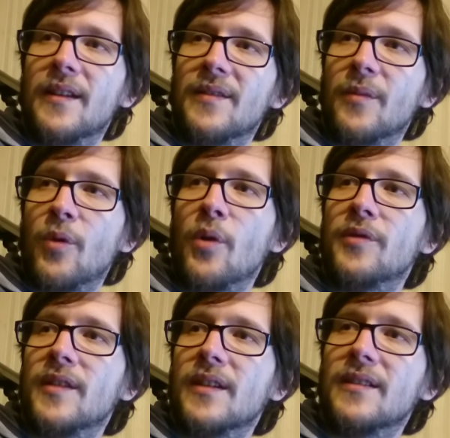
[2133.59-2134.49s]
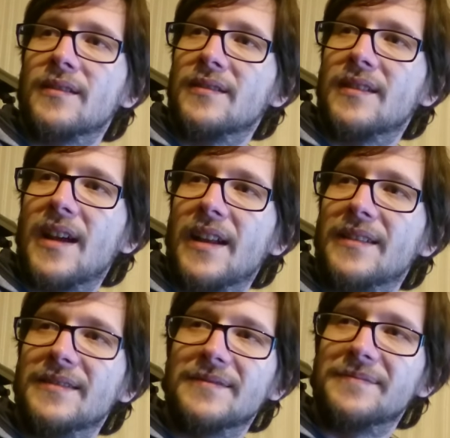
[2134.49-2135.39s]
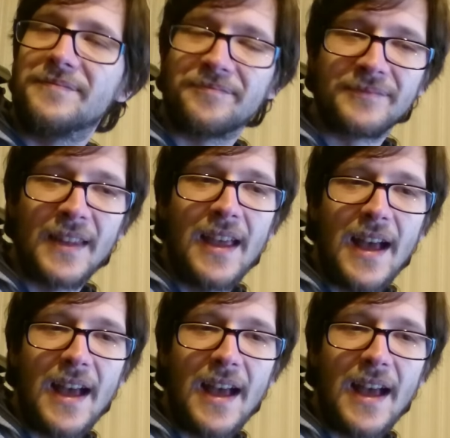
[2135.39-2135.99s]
doing the, the browsing and